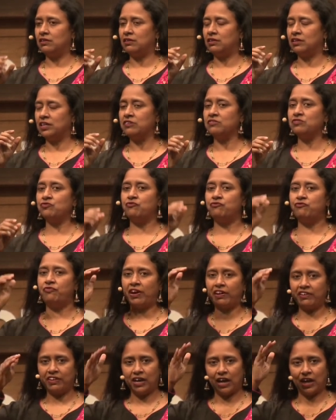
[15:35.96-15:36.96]
gives
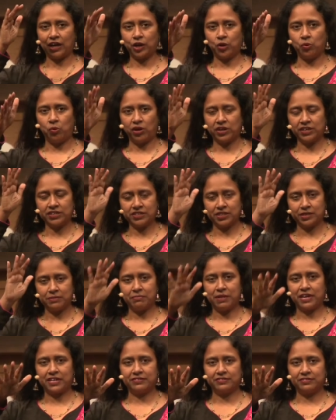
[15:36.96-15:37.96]
very high quality
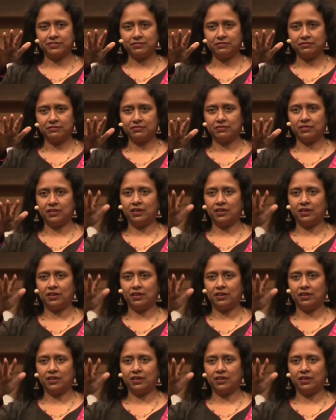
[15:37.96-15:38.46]
medicine